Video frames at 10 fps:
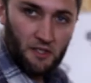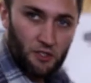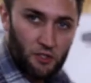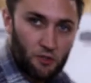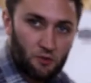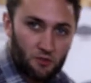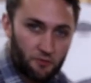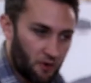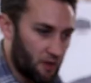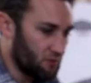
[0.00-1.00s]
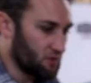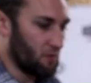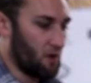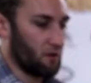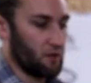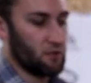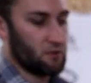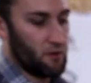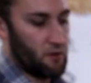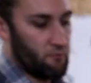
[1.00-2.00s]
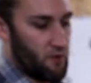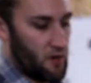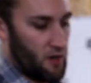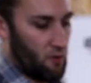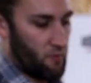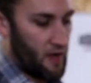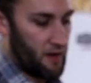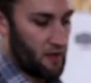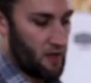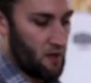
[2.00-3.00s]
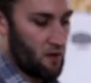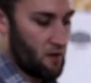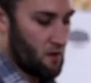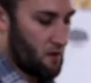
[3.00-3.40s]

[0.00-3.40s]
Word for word: use the frames to mark this so I can run a little batten here